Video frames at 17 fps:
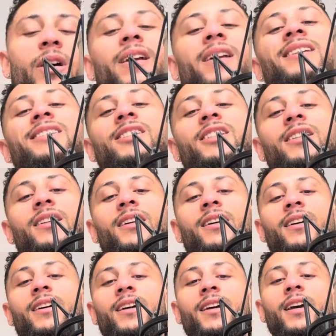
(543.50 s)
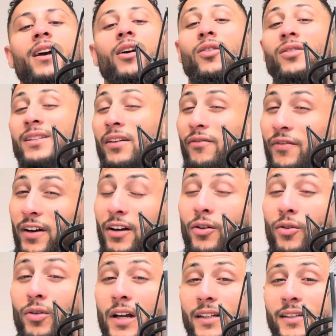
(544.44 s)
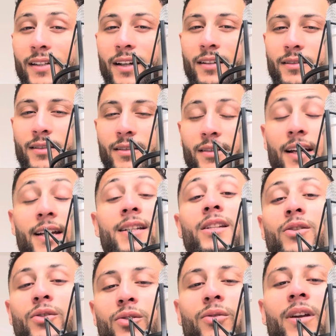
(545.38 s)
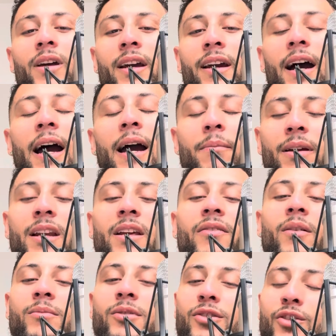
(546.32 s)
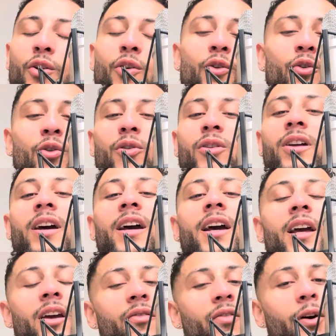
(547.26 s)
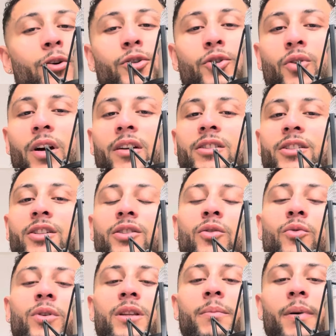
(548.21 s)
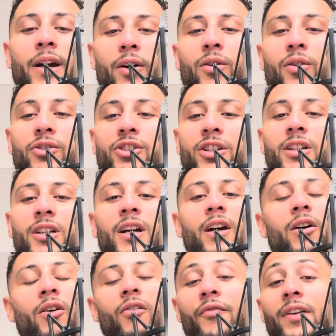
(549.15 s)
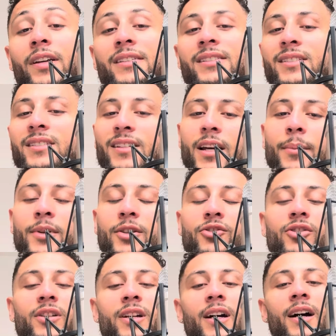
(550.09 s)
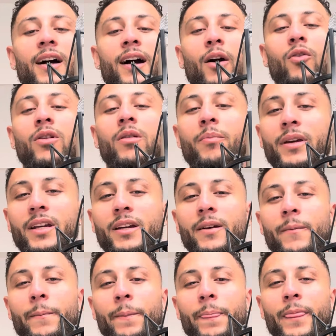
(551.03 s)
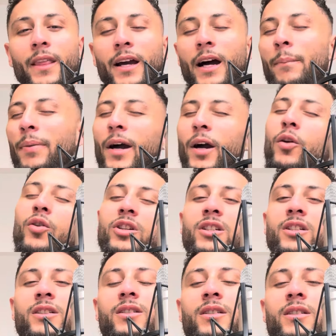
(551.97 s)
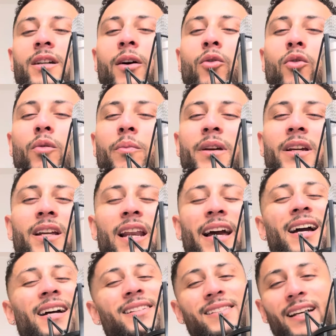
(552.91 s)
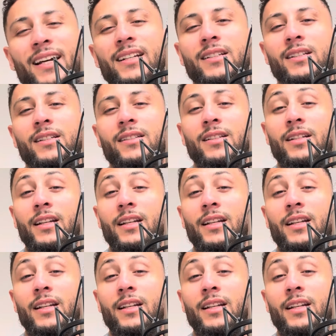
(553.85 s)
an engineer because I'm very good at sciences. Until today, I believe I'm so good. If I was to continue with biology, physics, chemistry, I would be a biologist. I would be like a scientist.